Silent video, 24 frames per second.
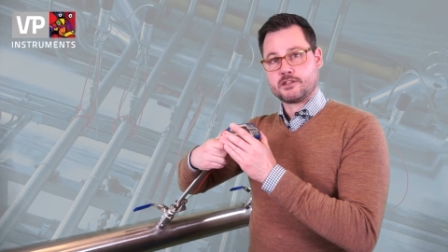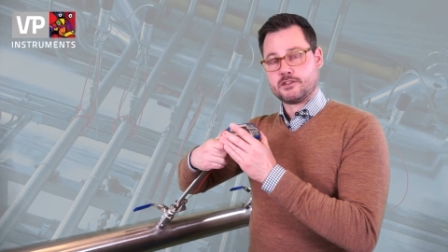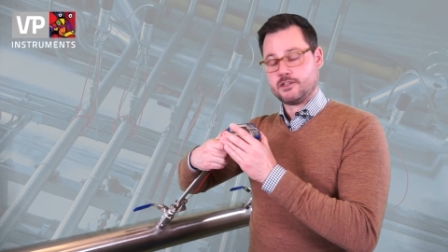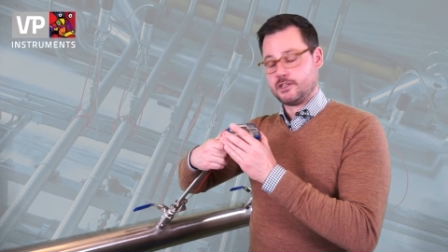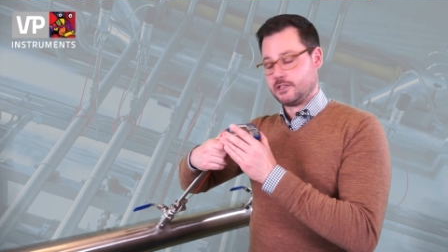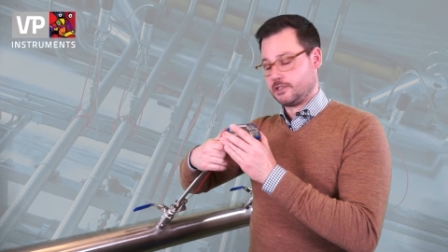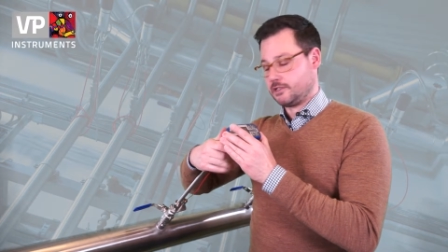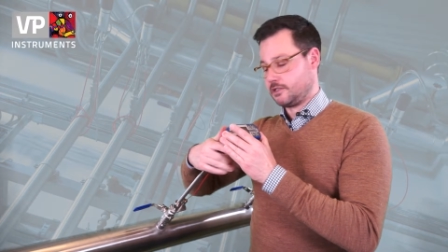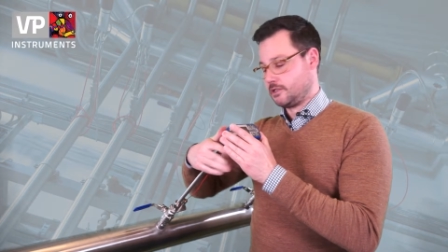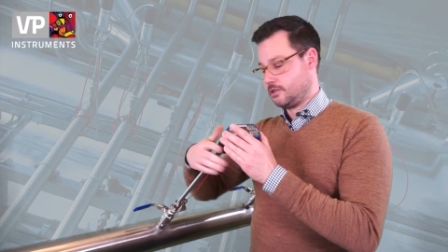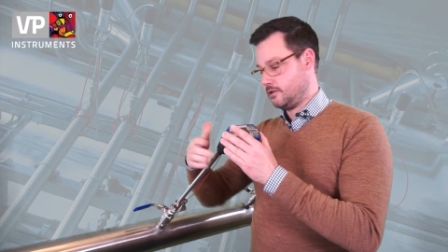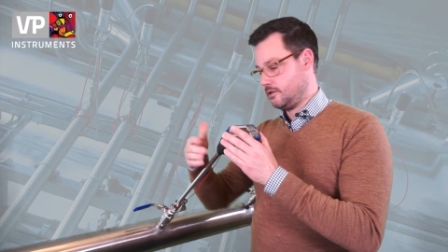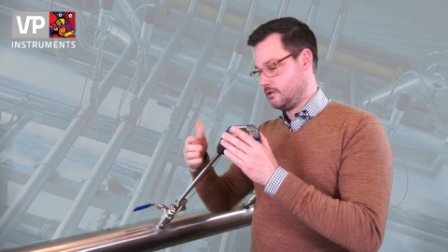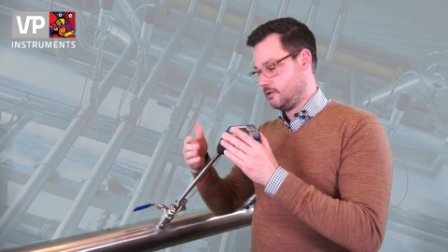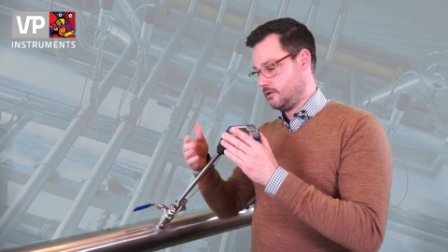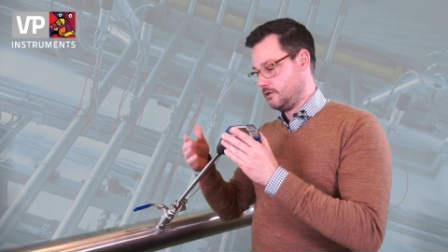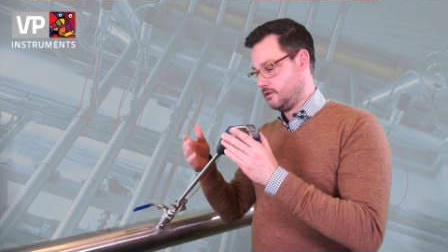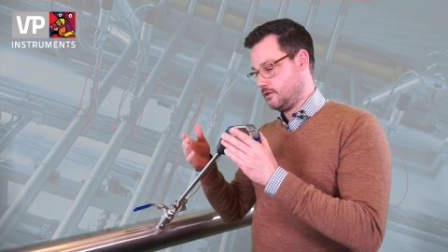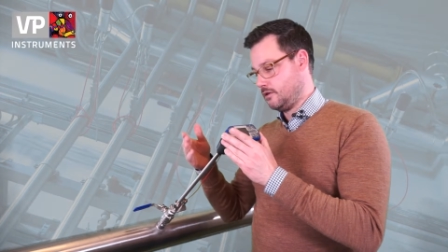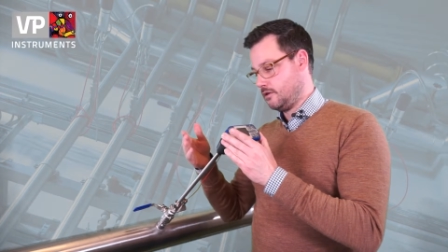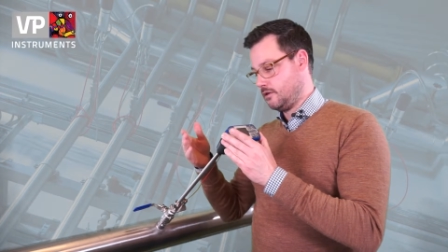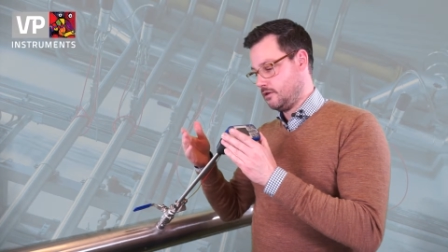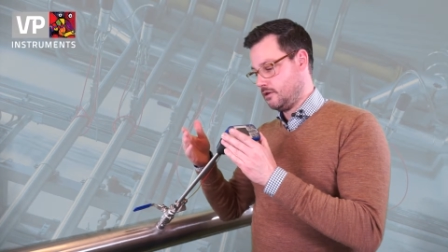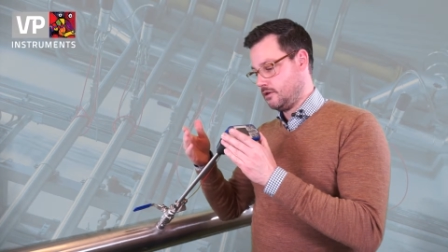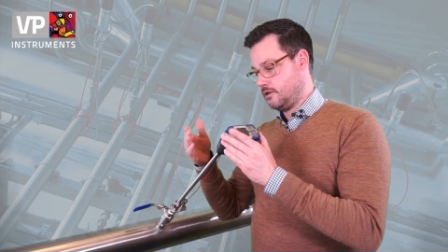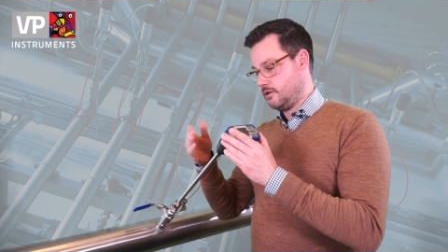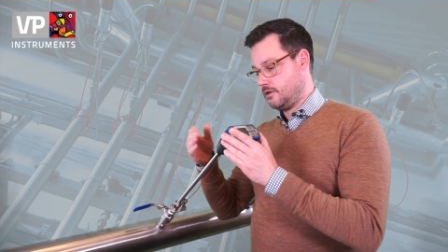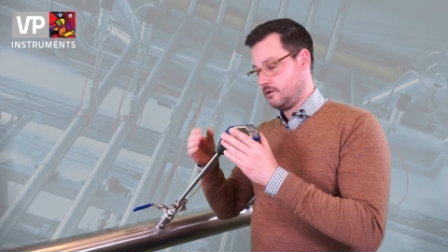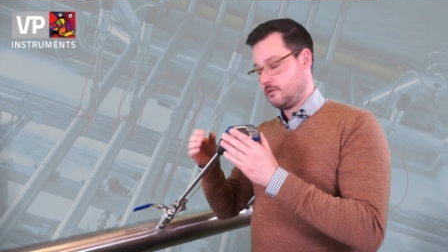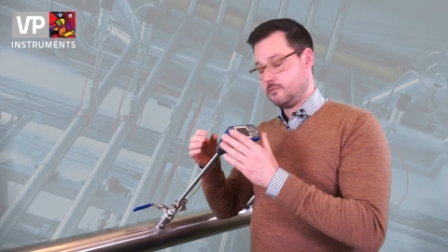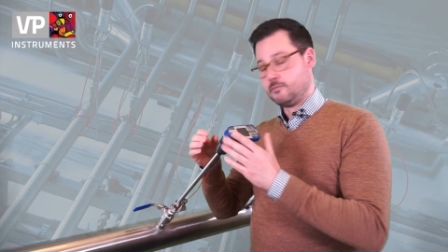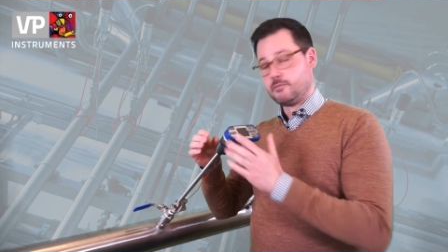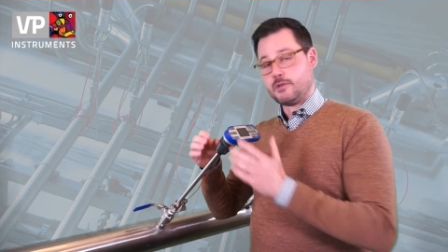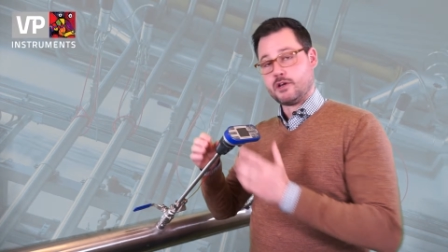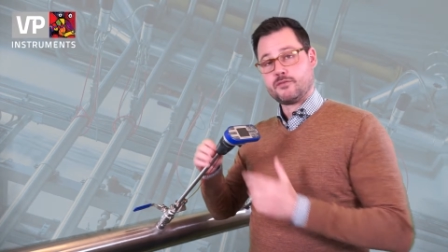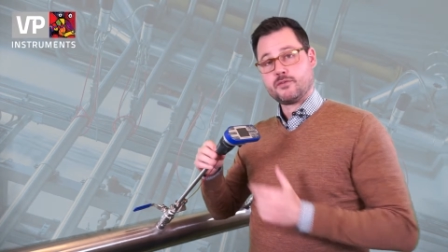this.
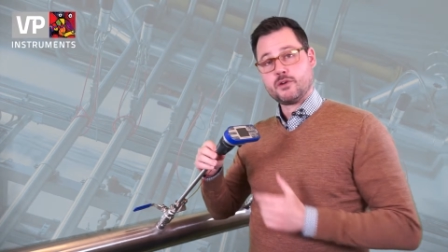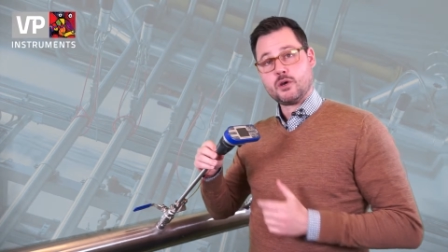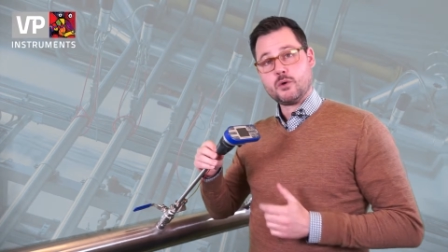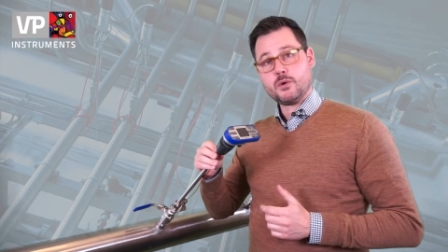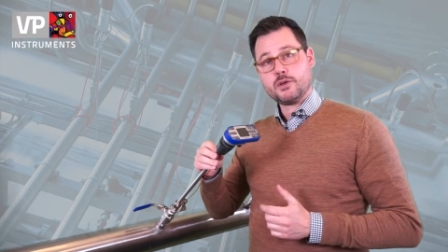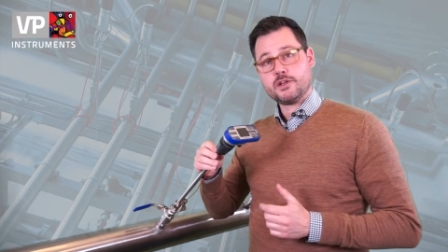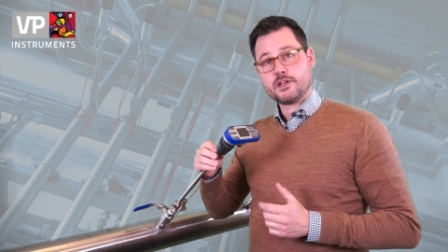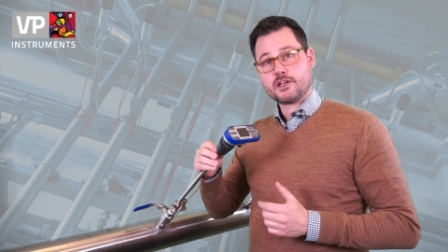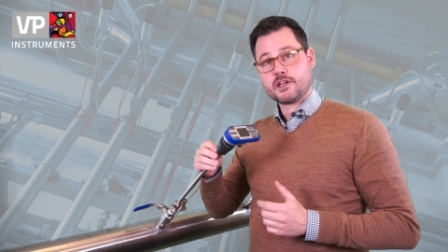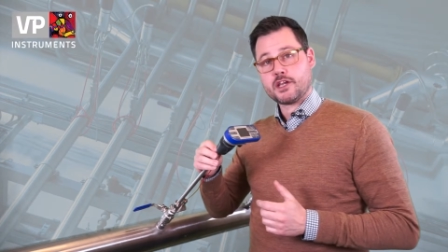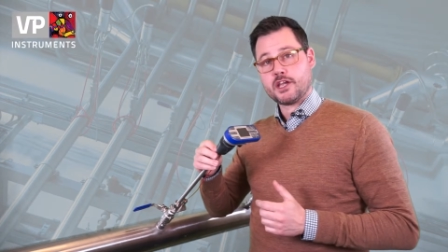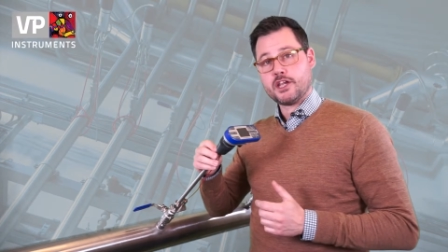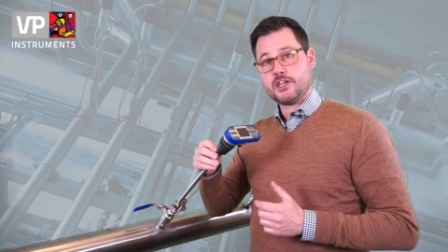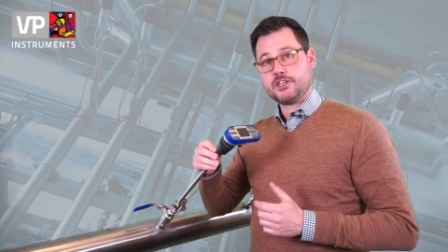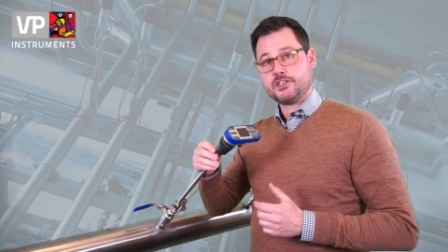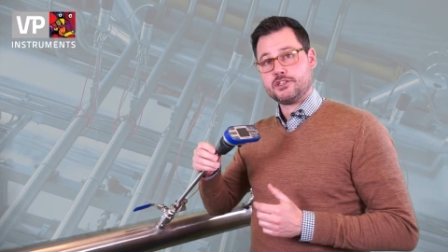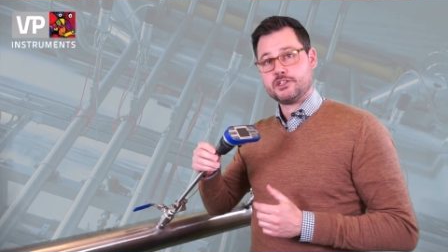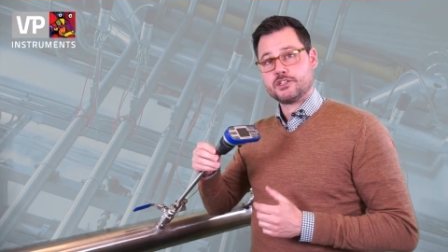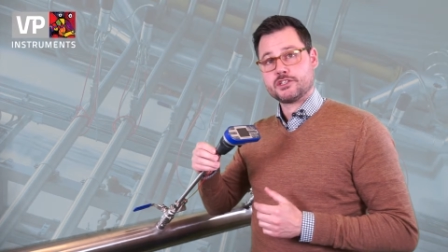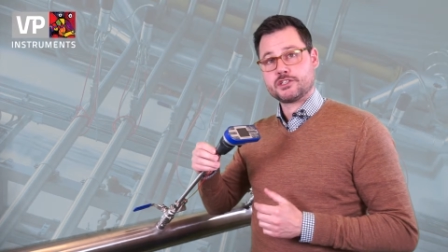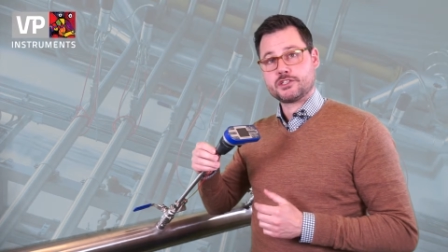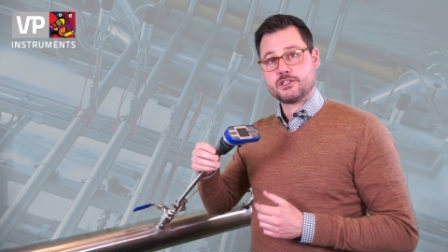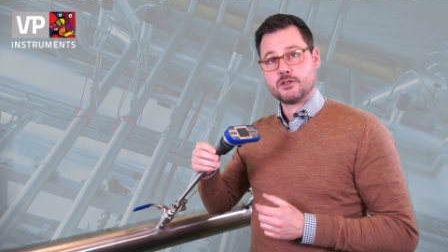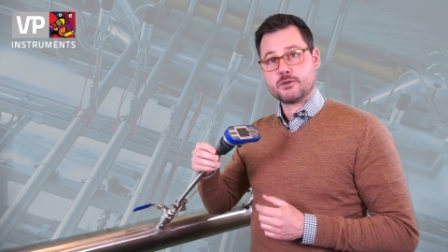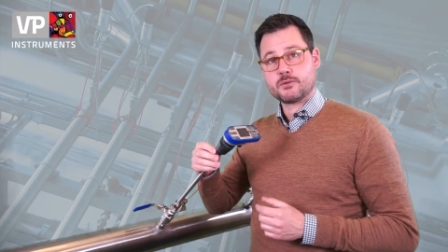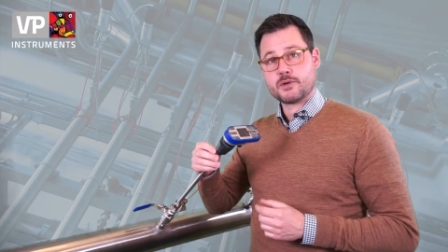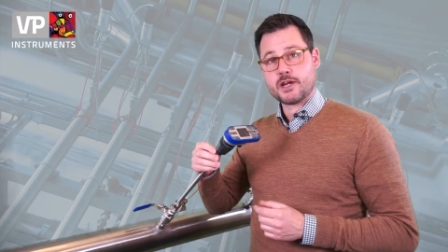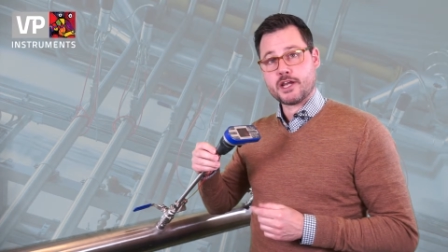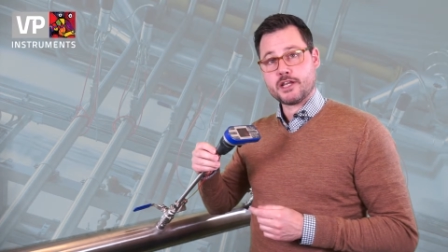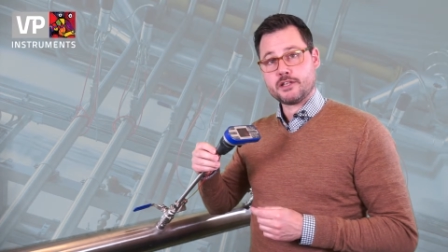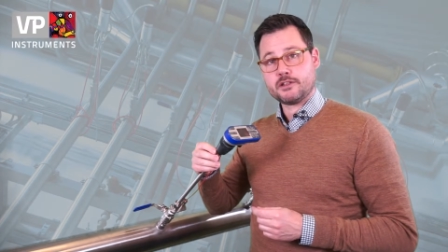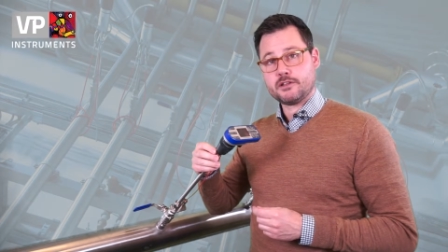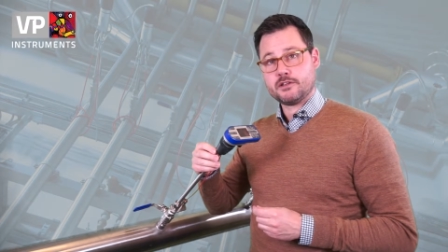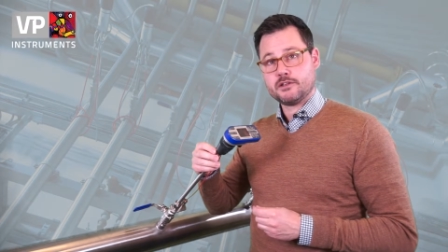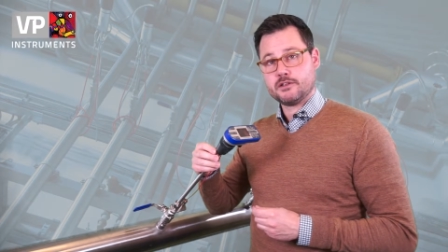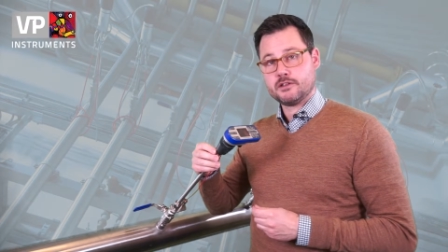My flow indication is still right.